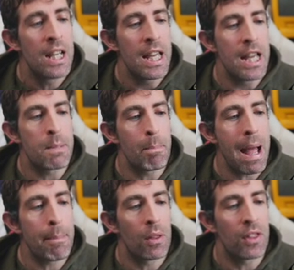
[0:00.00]
is map
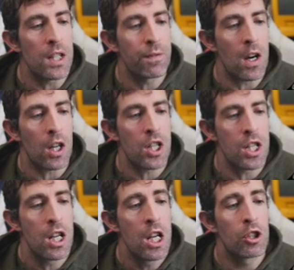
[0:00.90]
this function
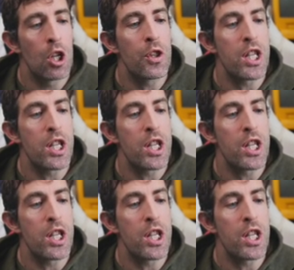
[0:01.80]
to the